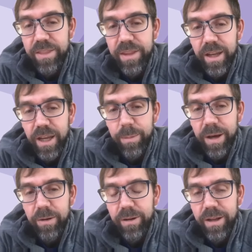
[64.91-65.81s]
thinking
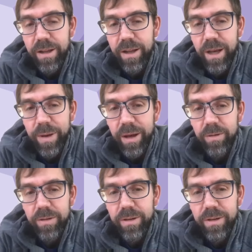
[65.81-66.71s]
about
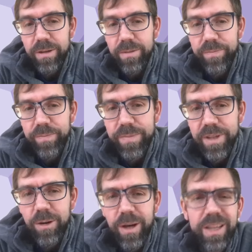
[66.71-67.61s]

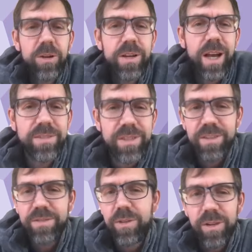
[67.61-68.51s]
a curiosity
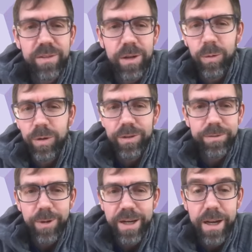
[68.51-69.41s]
for the living world, right?